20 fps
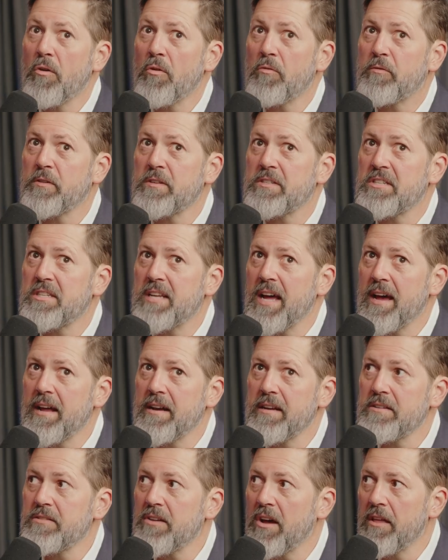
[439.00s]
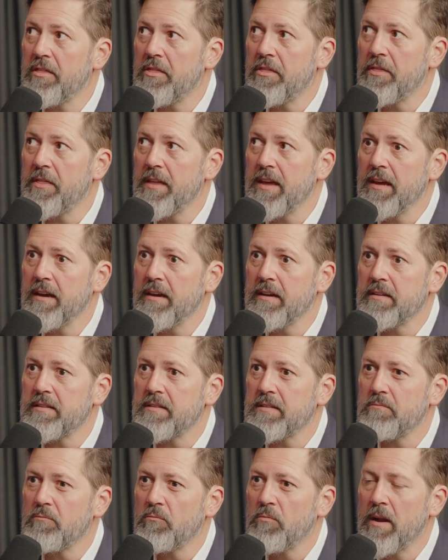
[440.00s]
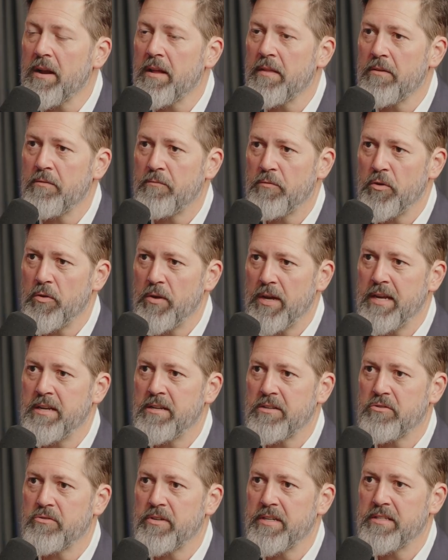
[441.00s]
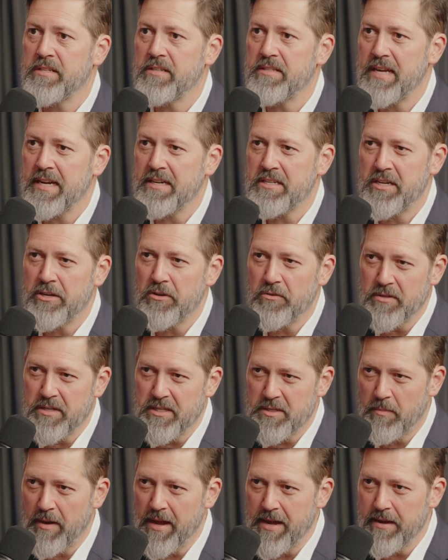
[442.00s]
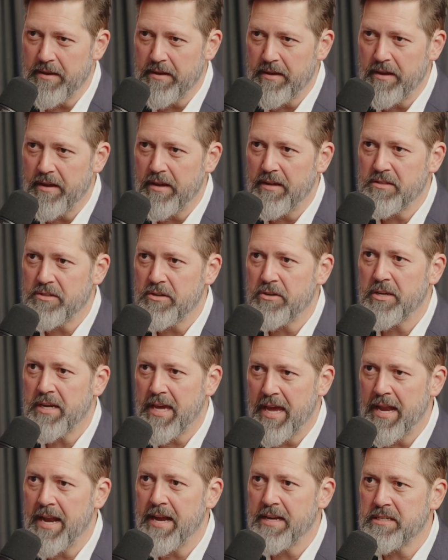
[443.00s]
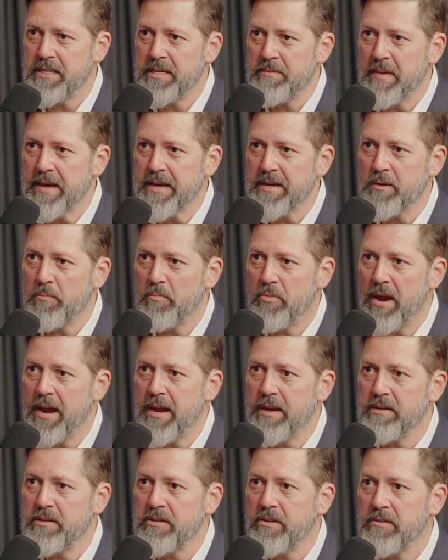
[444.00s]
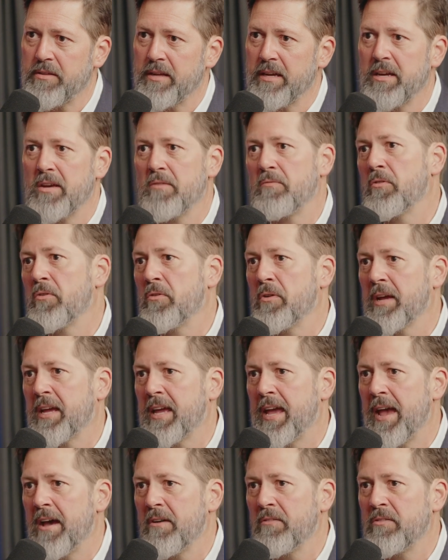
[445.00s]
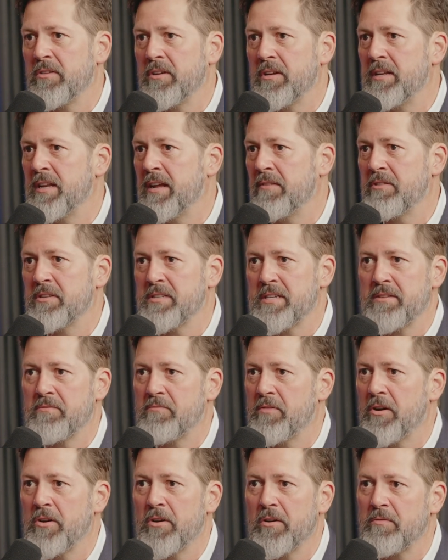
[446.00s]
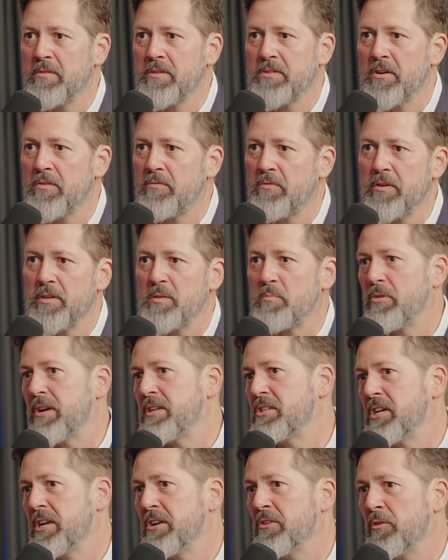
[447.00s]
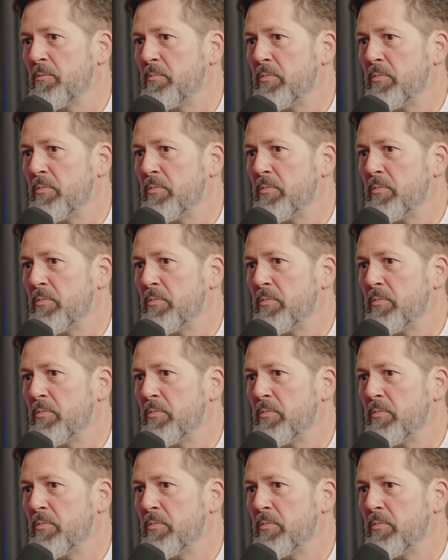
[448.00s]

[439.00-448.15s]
Well, for starters, I think it's one of the few industries that's actually on display. So you can actually make a brand. You think if you're an accountant, you'd never see a photo of yourself or your spreadsheet on a